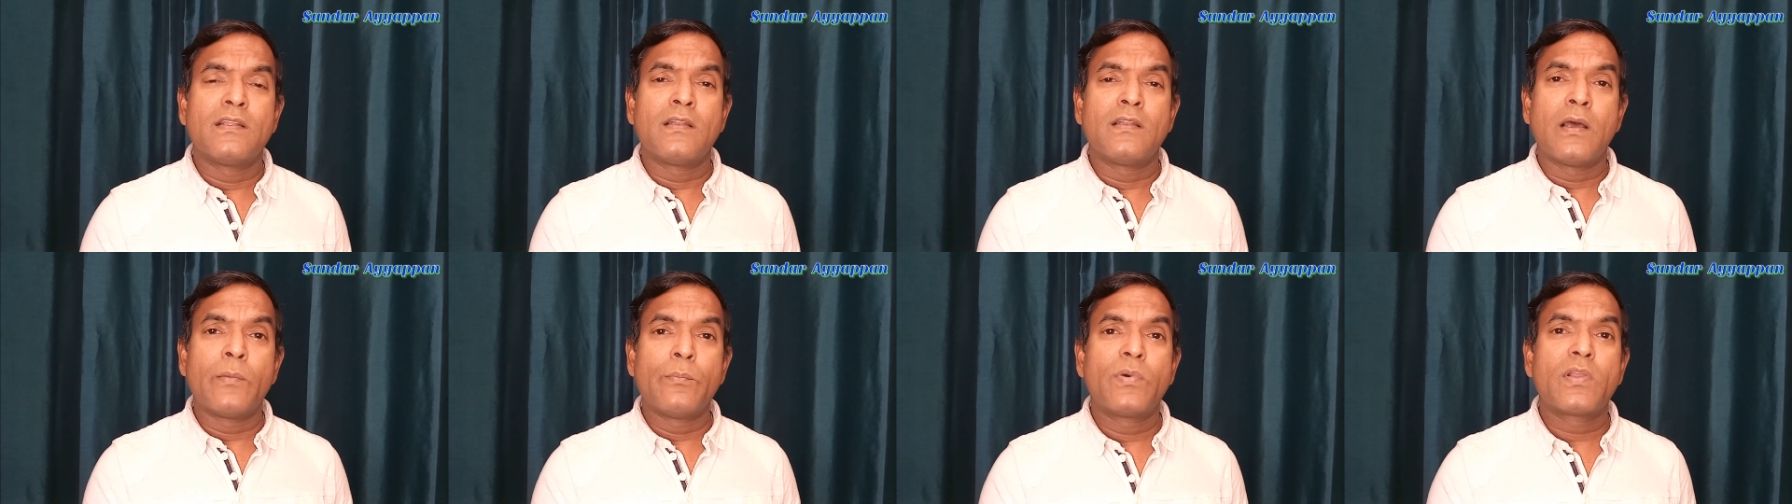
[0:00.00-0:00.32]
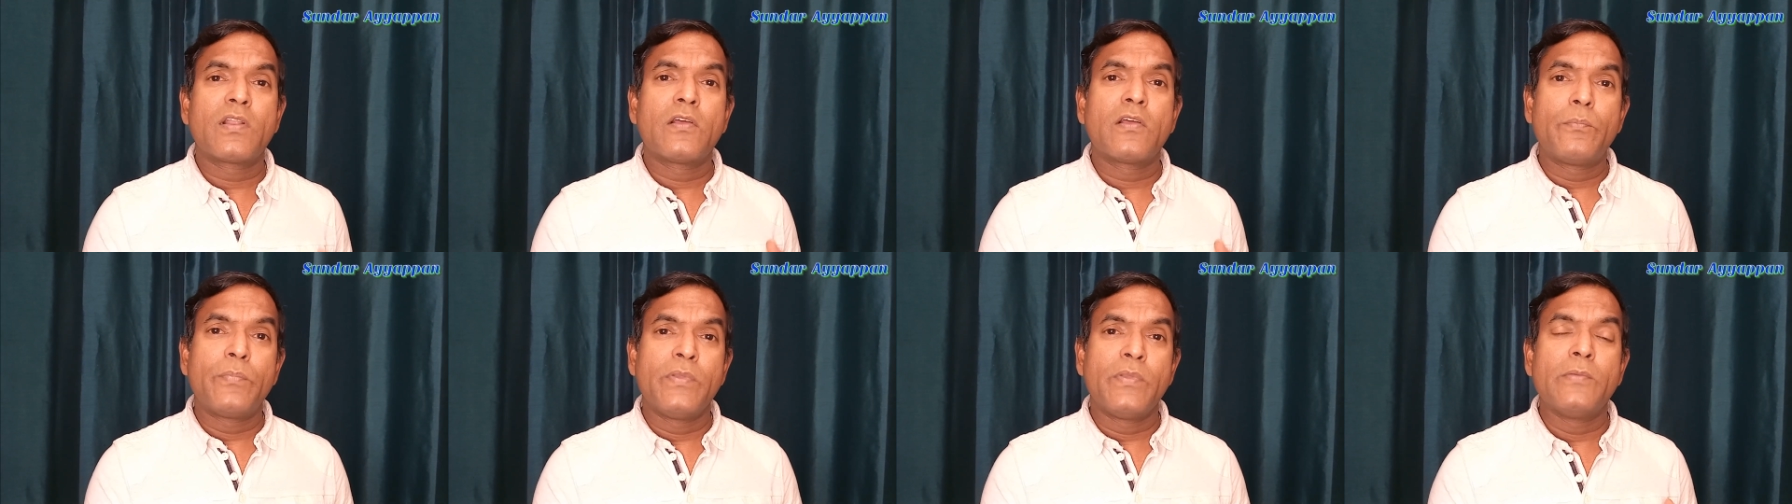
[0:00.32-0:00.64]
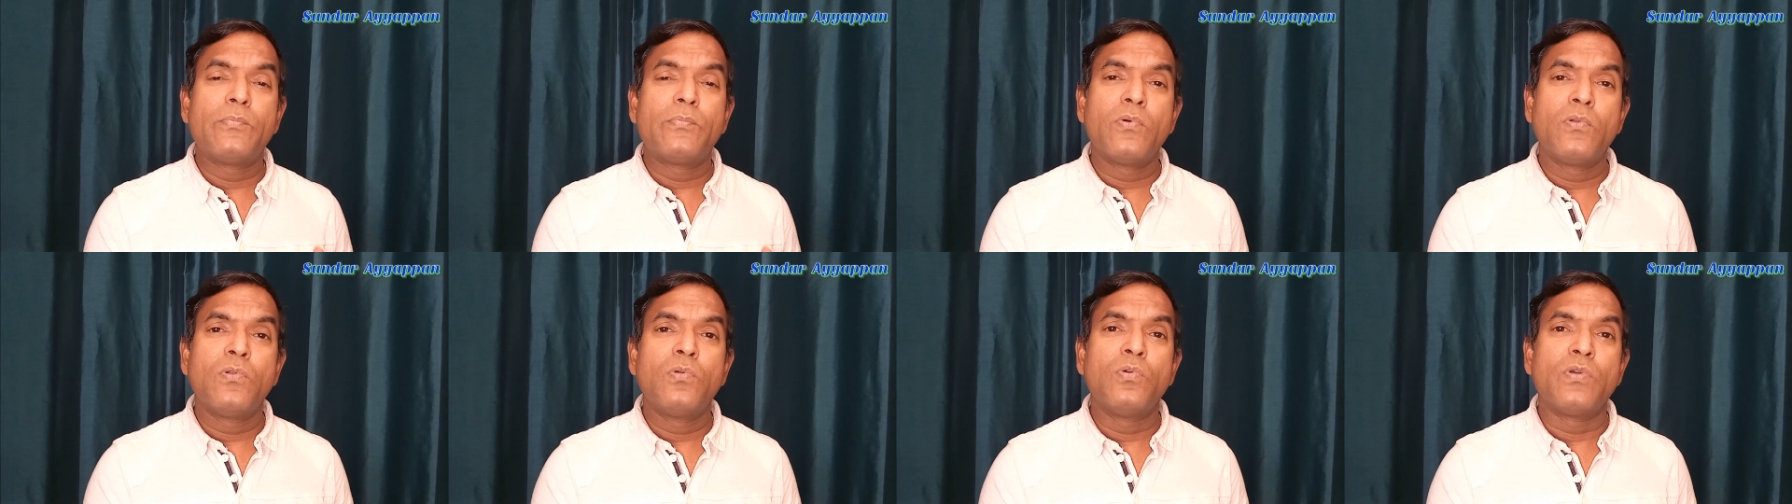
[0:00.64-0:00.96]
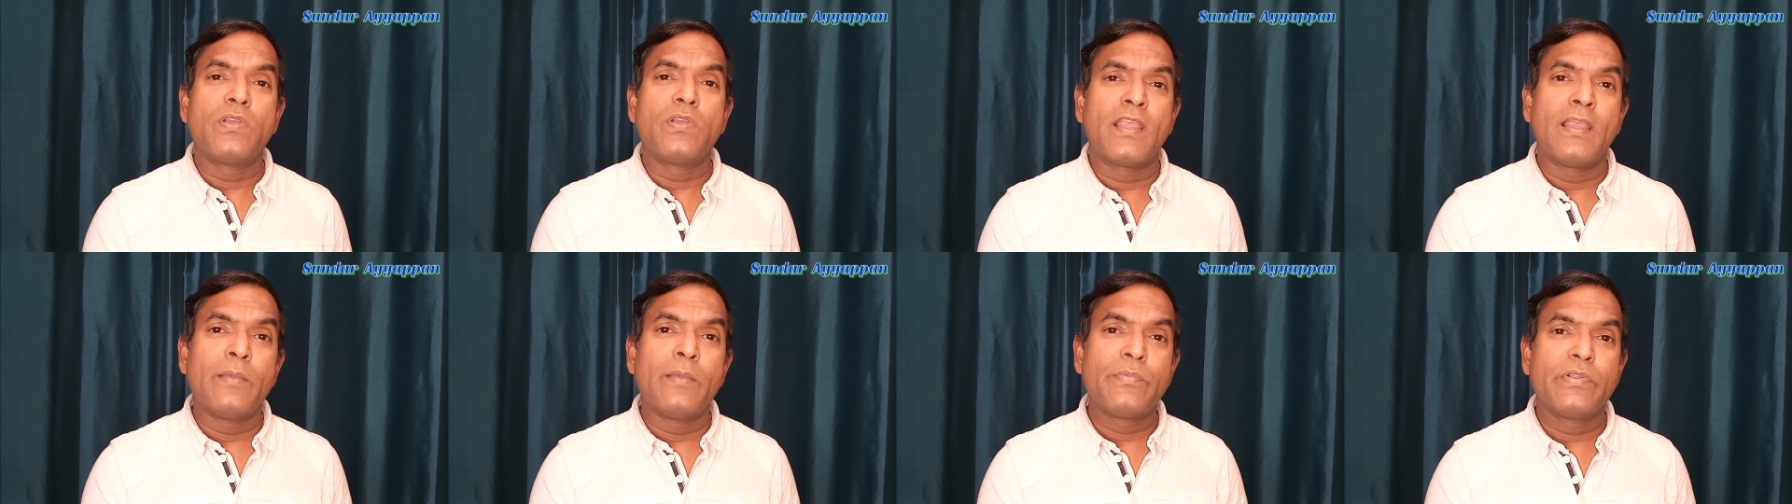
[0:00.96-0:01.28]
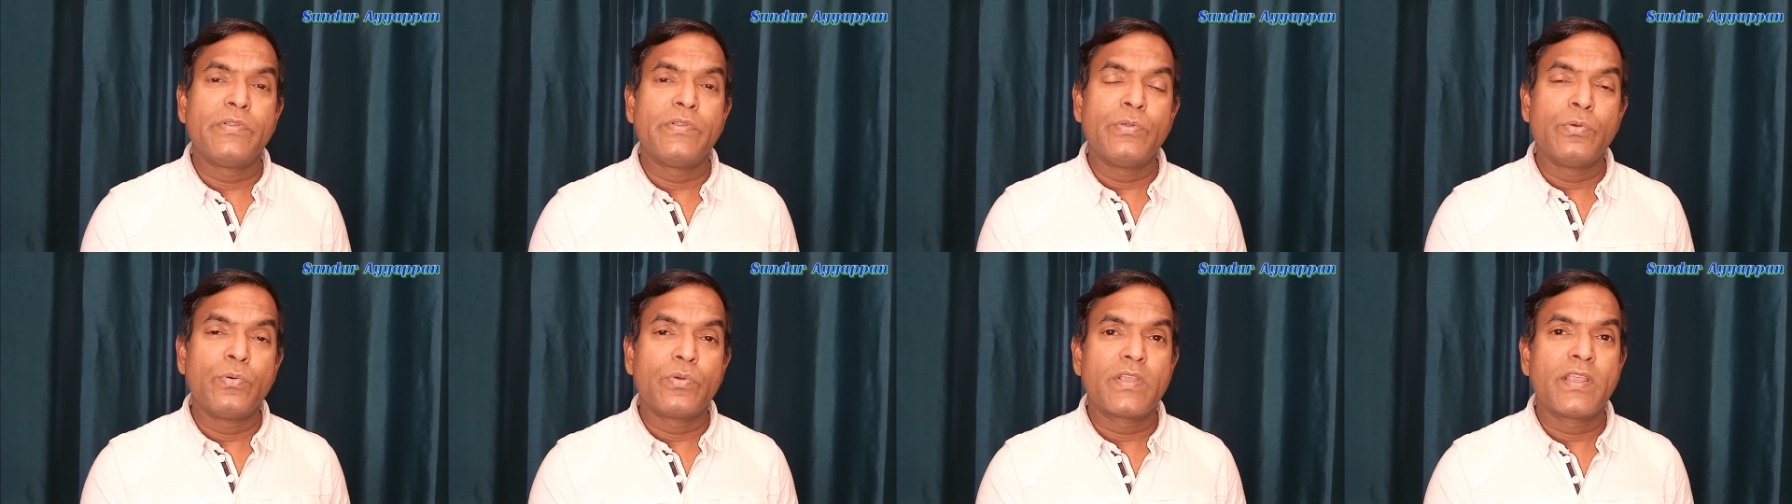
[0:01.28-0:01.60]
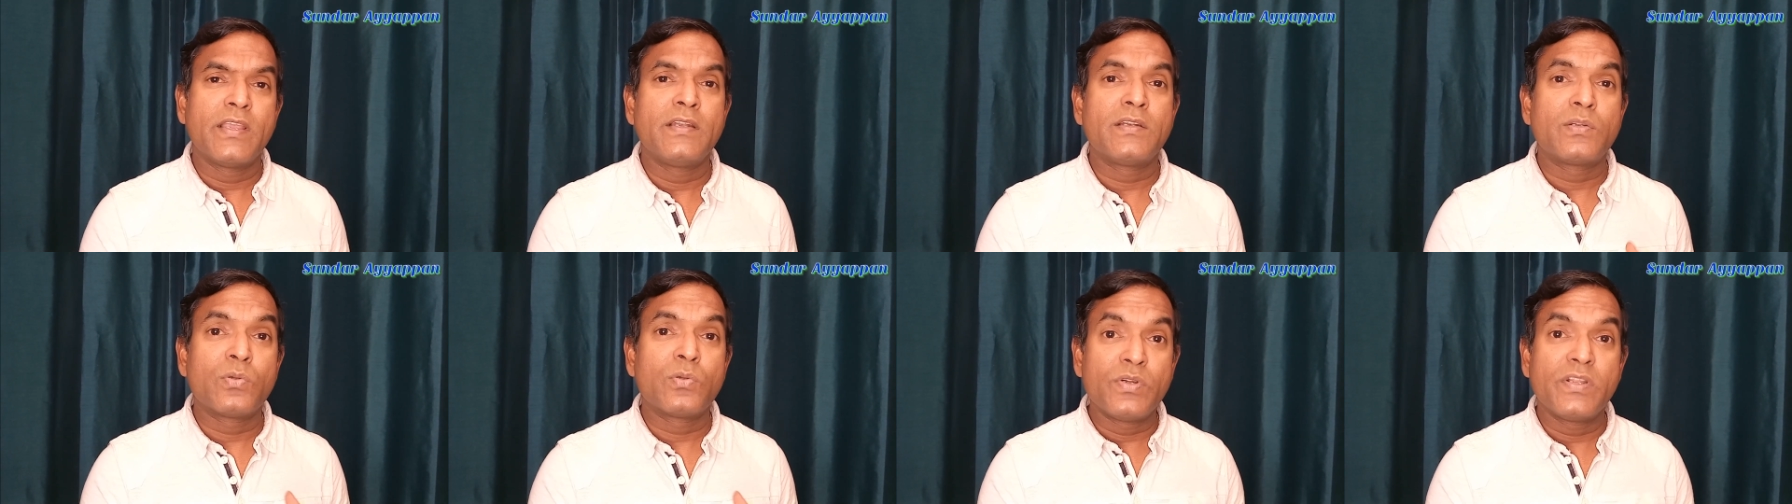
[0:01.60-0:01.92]
the number of people who came to
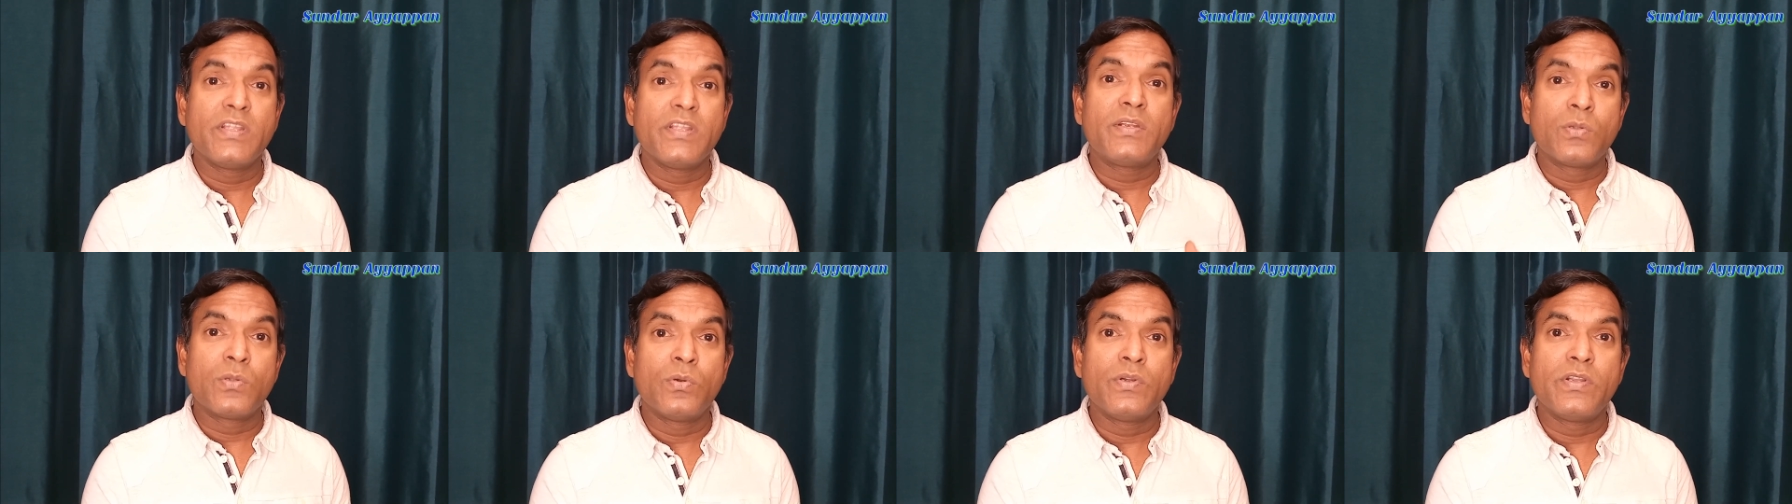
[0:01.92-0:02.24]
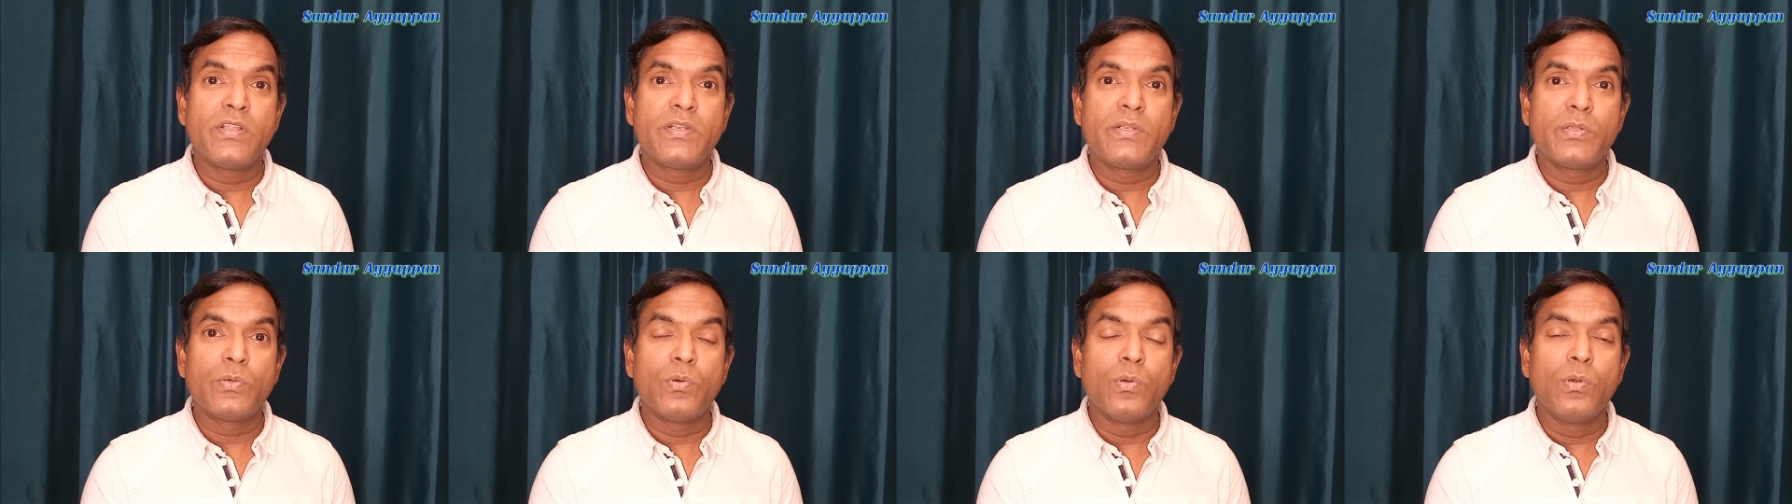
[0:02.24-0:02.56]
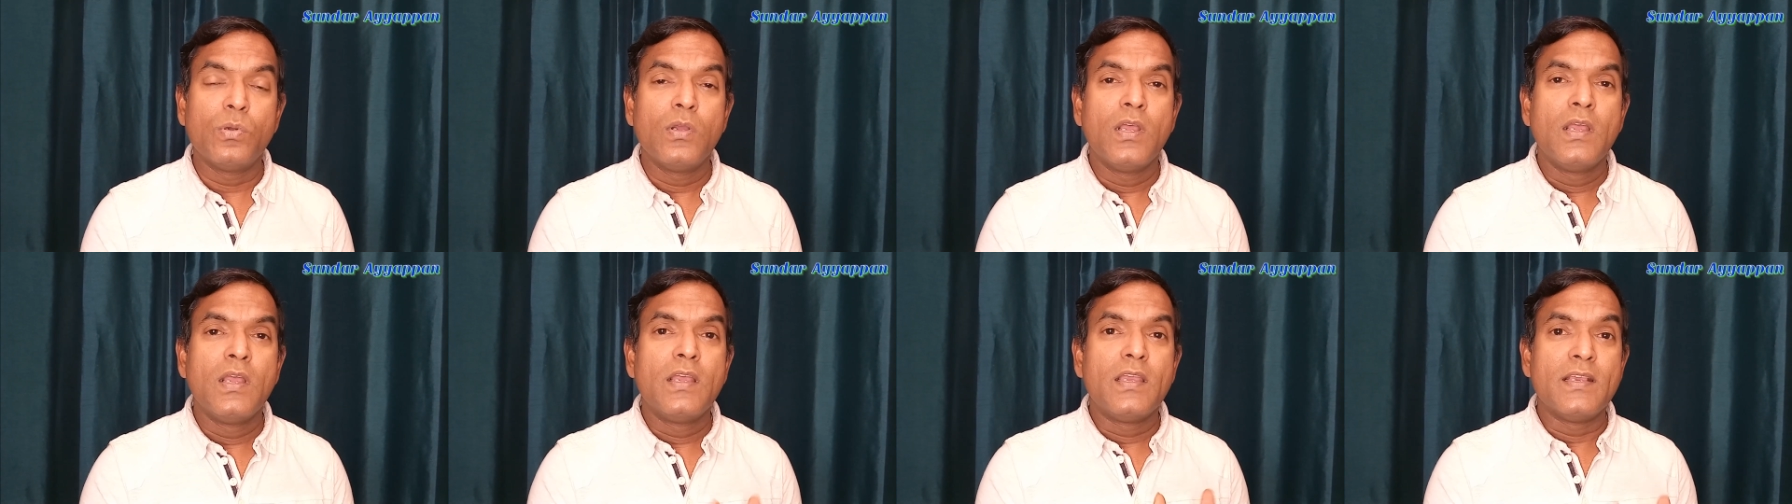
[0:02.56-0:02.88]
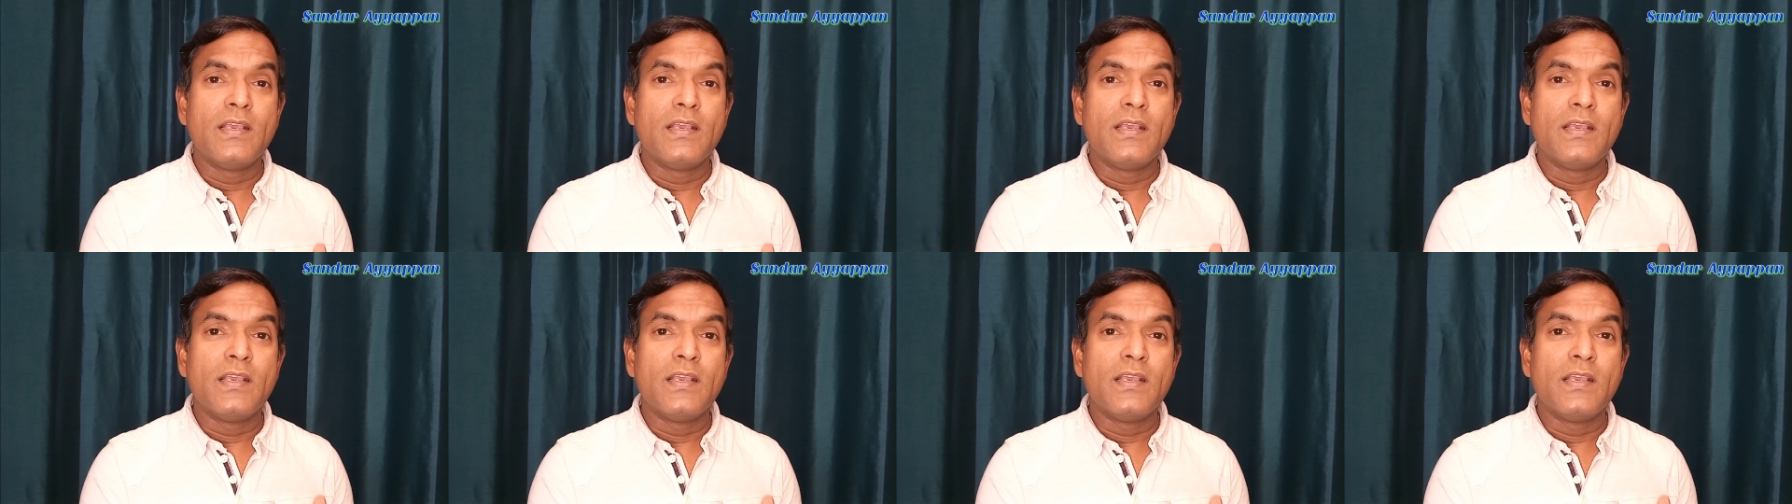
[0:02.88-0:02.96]
UK in 2022